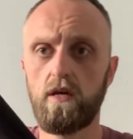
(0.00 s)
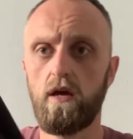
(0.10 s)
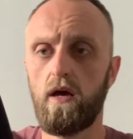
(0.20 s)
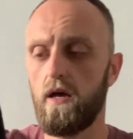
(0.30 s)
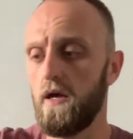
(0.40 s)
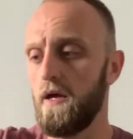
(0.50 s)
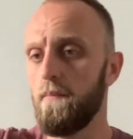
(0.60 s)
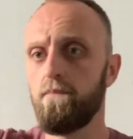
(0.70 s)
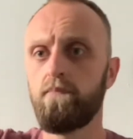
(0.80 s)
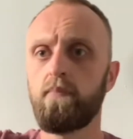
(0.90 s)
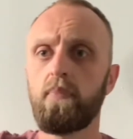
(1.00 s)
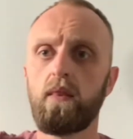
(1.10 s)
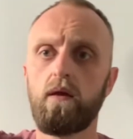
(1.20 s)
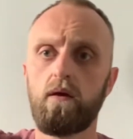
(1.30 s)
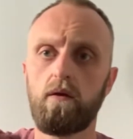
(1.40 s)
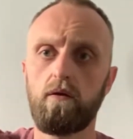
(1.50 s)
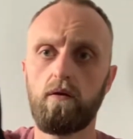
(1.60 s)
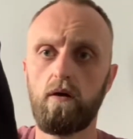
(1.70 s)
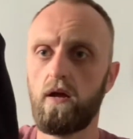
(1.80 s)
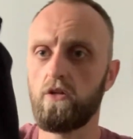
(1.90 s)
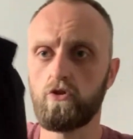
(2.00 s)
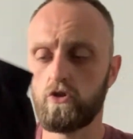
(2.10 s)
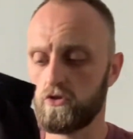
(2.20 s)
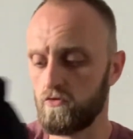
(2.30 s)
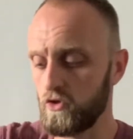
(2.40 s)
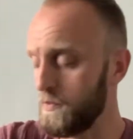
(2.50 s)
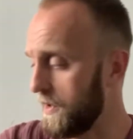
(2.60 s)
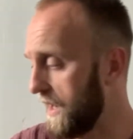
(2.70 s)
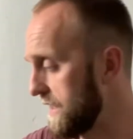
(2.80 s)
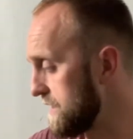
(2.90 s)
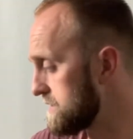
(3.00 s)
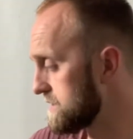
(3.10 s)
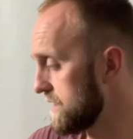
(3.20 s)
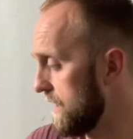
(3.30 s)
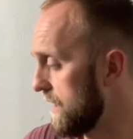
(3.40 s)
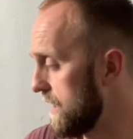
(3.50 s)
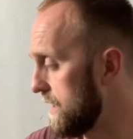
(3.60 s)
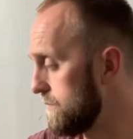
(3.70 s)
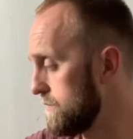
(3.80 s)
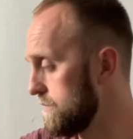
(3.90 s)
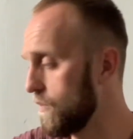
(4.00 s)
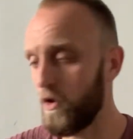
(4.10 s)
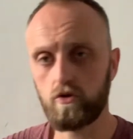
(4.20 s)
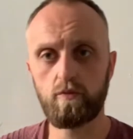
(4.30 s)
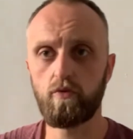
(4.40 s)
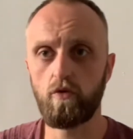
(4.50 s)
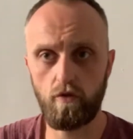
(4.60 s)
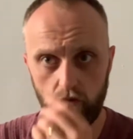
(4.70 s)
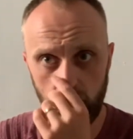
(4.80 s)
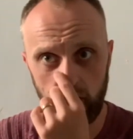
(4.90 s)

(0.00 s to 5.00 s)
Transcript: Again, just because they're super light, waterproof.